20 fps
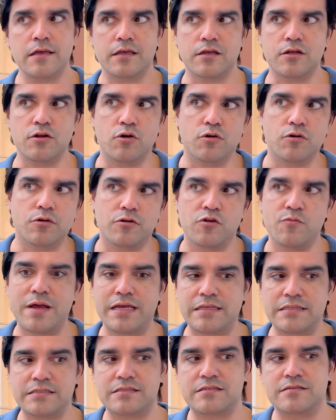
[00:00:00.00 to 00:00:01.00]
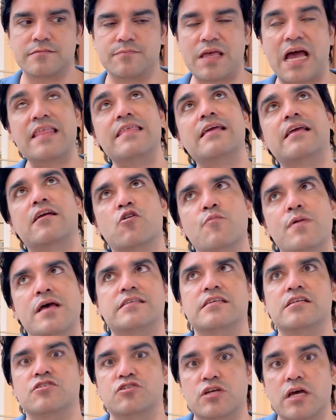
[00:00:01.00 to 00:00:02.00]
I think
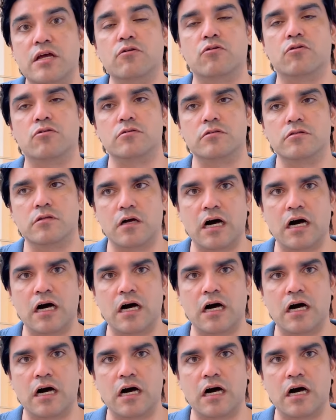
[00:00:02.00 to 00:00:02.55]
Hermès in general,